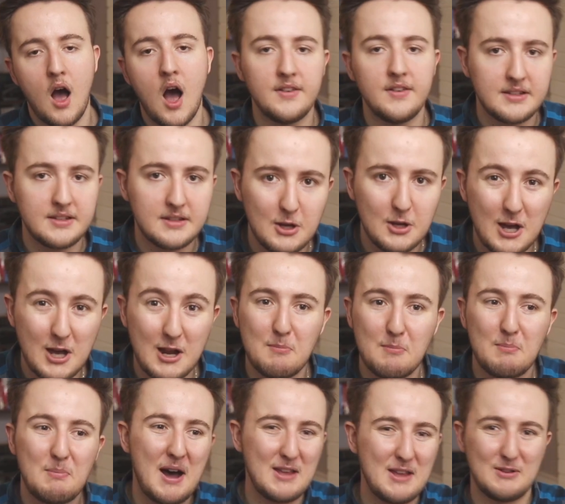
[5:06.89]
Obviously, you got to
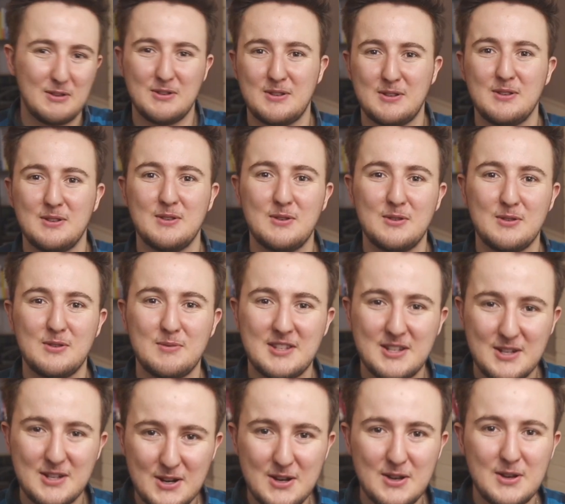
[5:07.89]
buy those
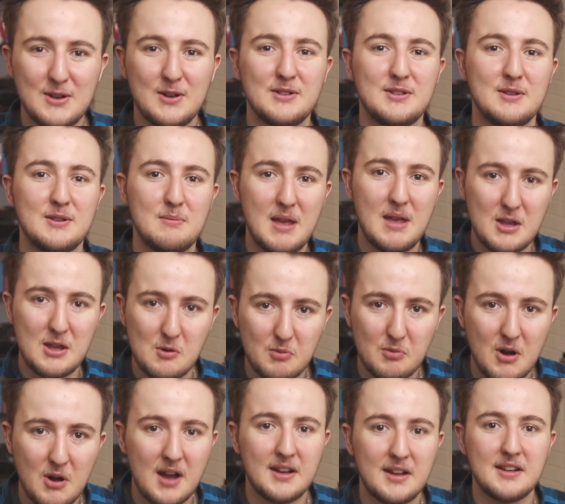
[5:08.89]
materials and make your
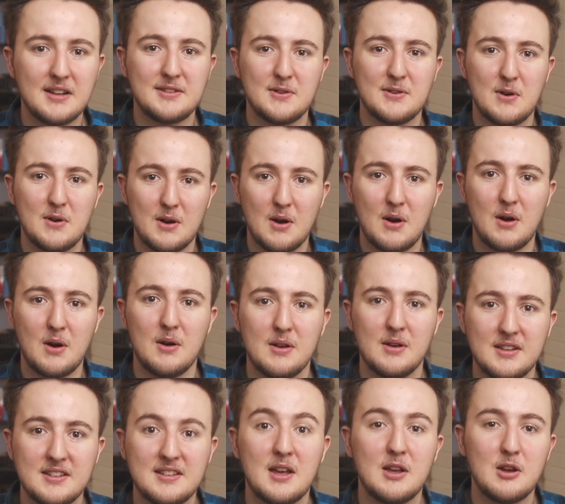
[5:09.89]
product
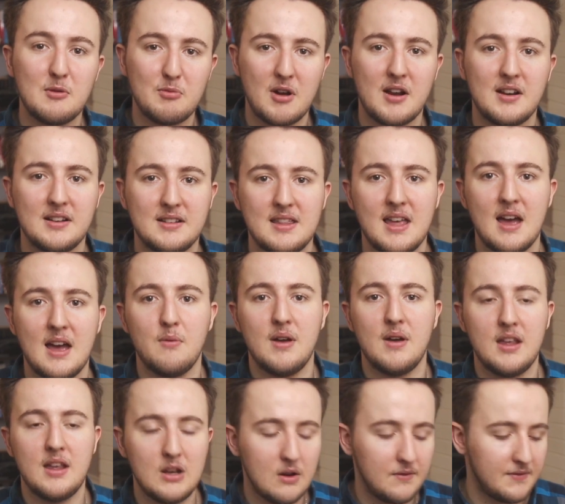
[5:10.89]
or sell your product in that
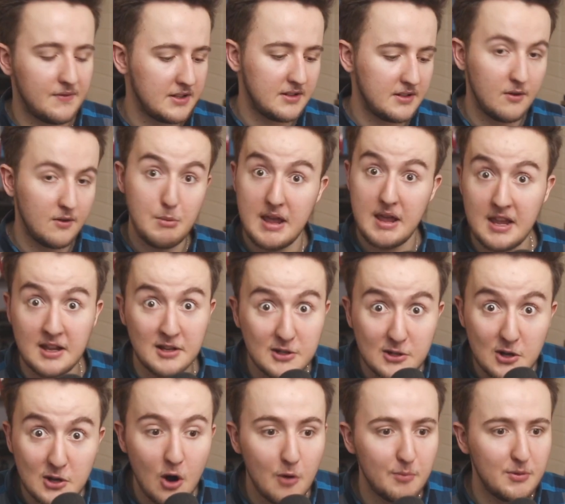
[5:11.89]
way. You know, if you're making
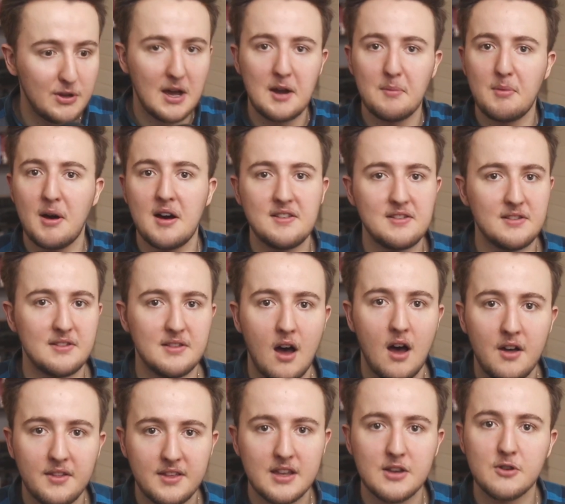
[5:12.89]
soap, you got to buy
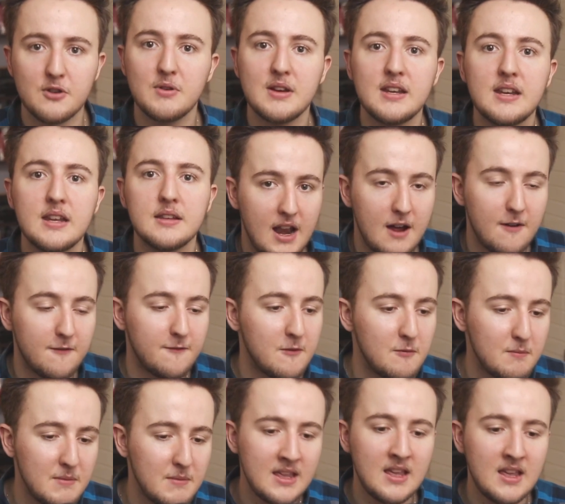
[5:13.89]
all the ingredients.
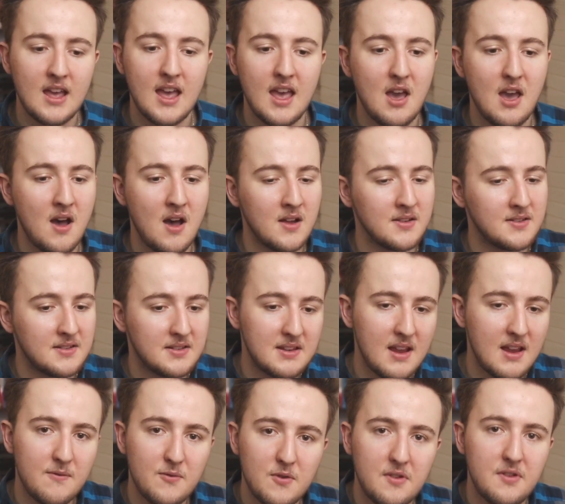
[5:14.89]
For me, it cost
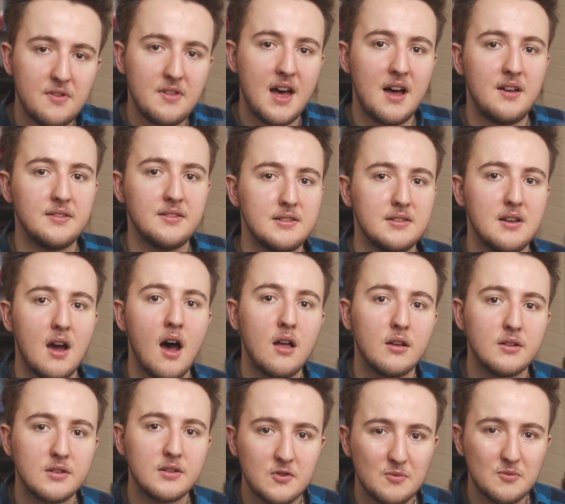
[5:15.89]
several
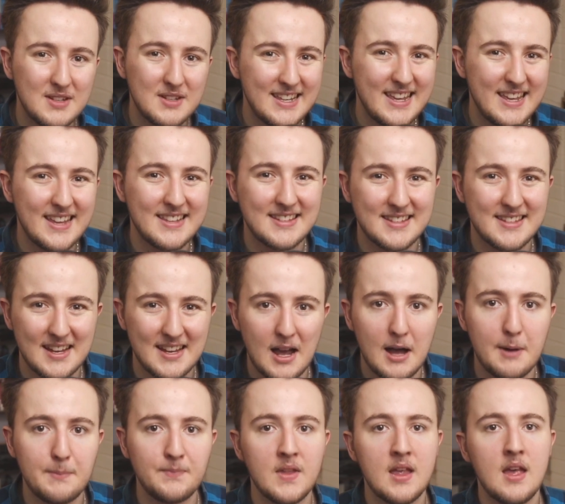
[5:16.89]
$1,000s for me to get set
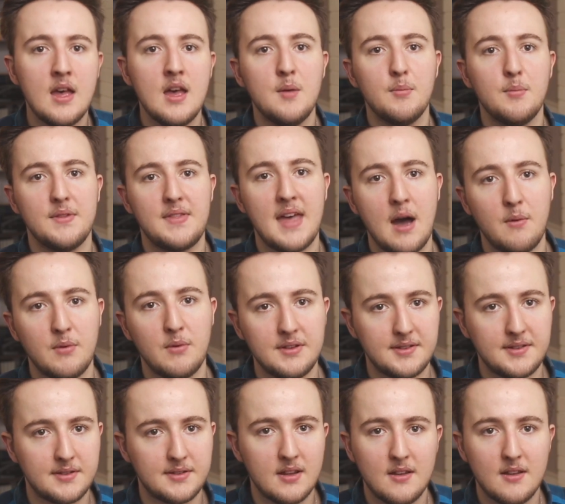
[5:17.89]
up, but that
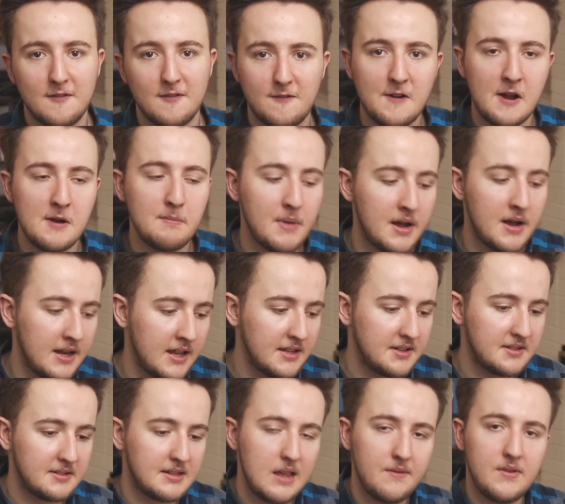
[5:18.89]
was fun money,
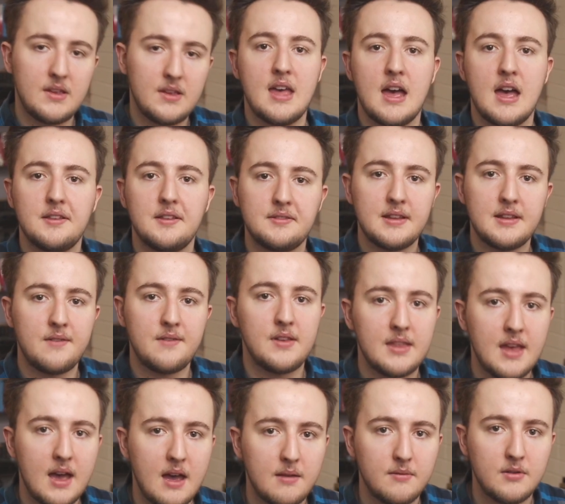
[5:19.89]
saving
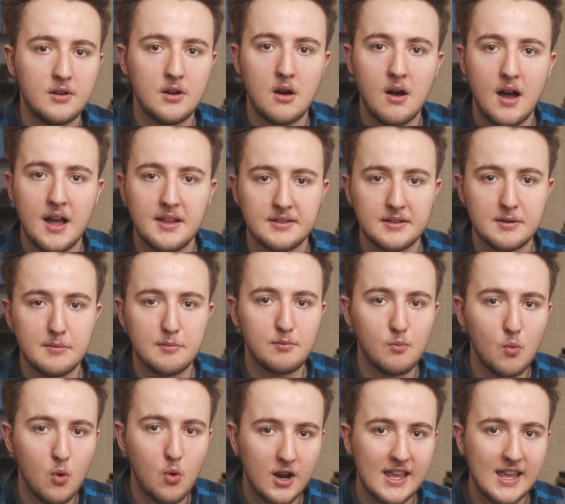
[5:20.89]
that, you know, as I'm
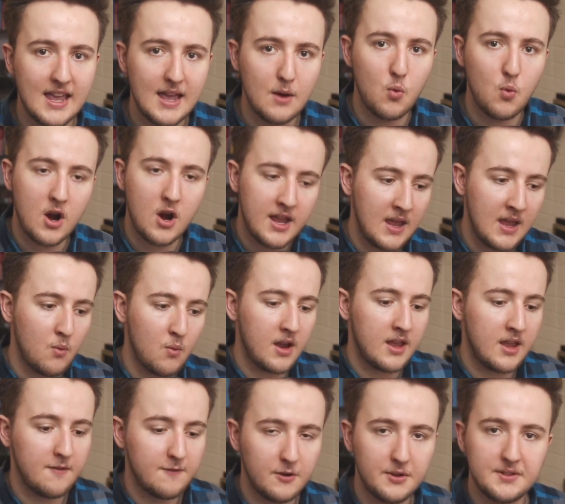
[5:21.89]

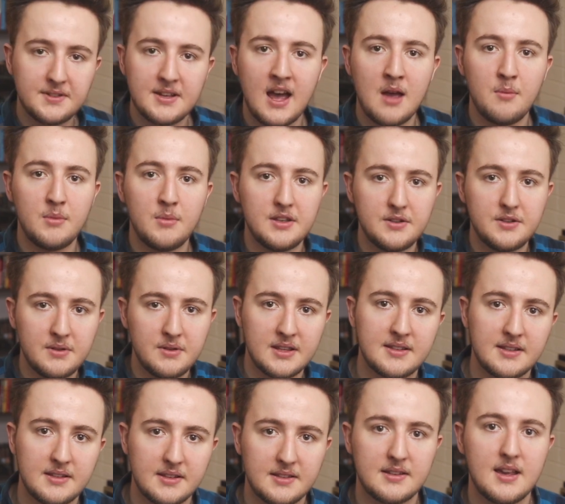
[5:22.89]
working full time and then doing
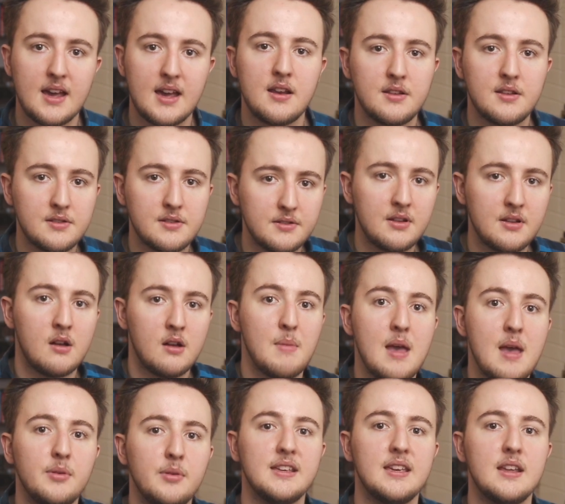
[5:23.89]
this as a side hustle until I'm
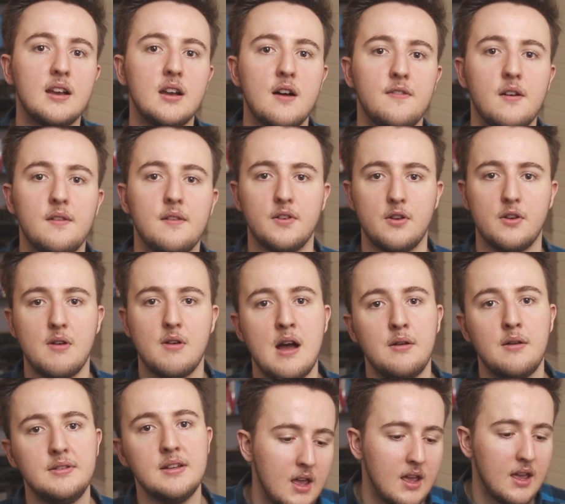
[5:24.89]
able to get it off the
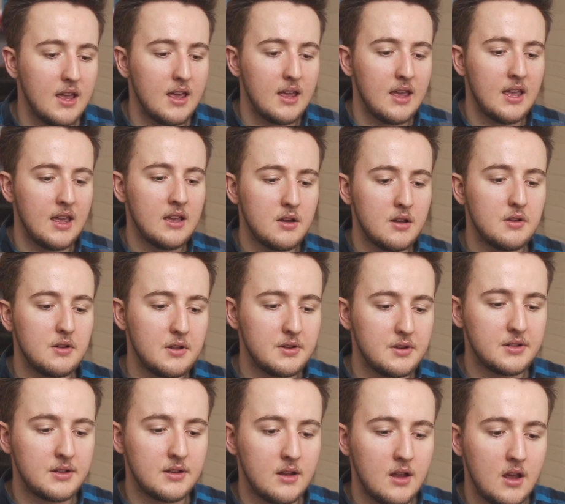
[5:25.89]
ground. In
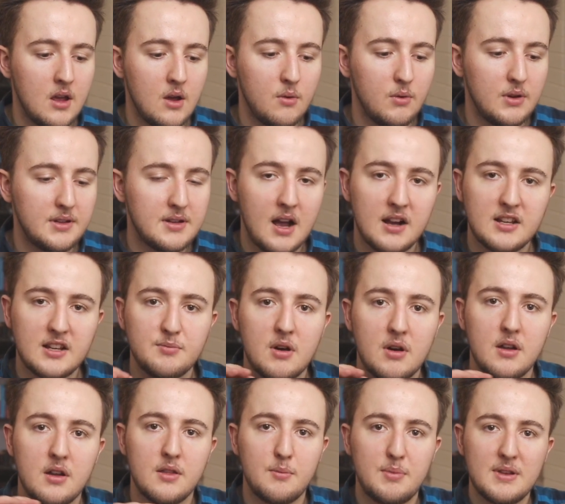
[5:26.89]
conclusion, we talked
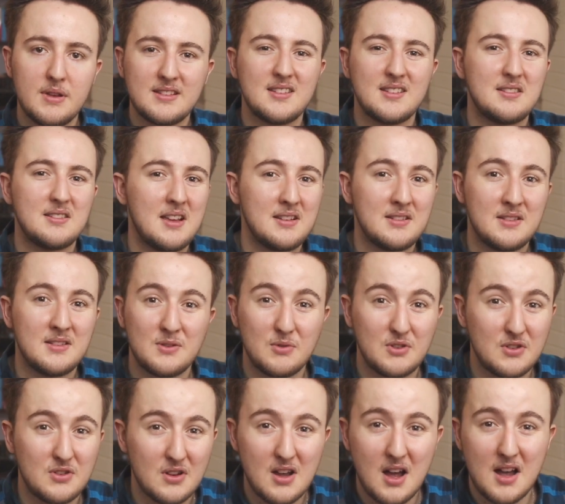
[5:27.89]
about the business license,
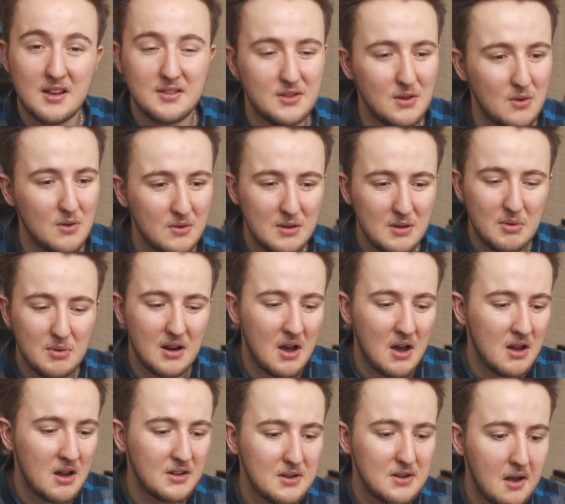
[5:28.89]
which costs you only about
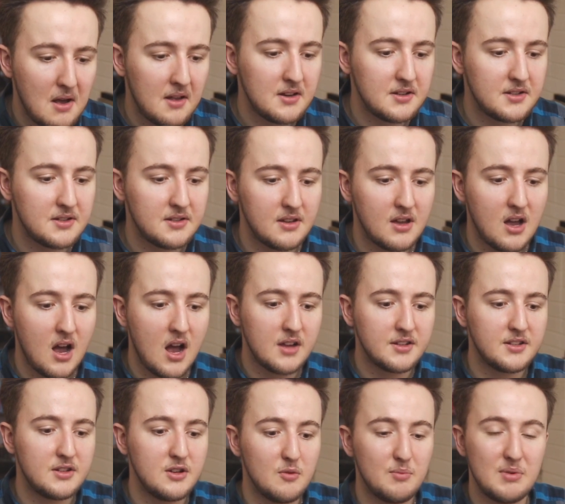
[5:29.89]
$100. The
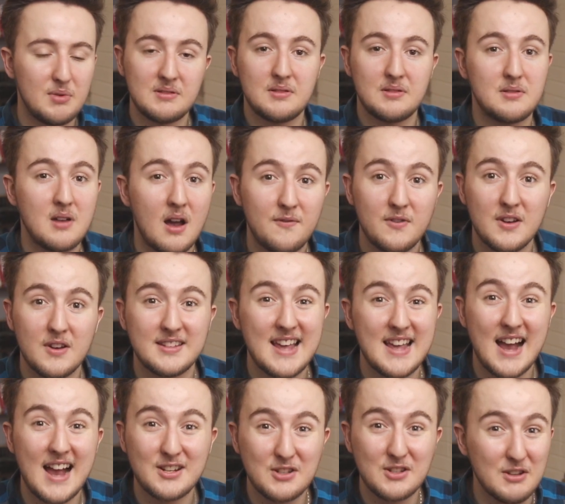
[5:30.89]
cost of your business software is
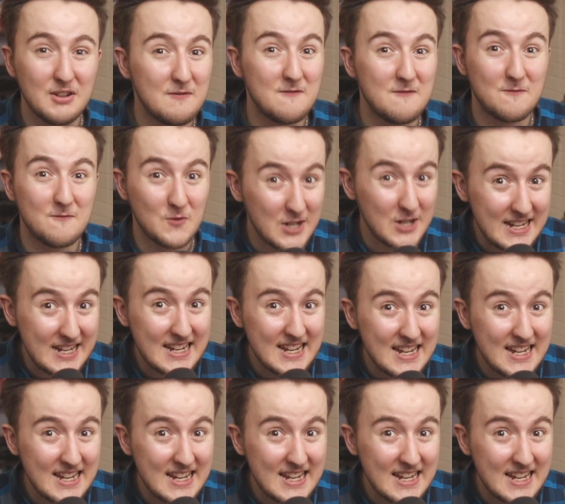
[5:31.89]
actually free.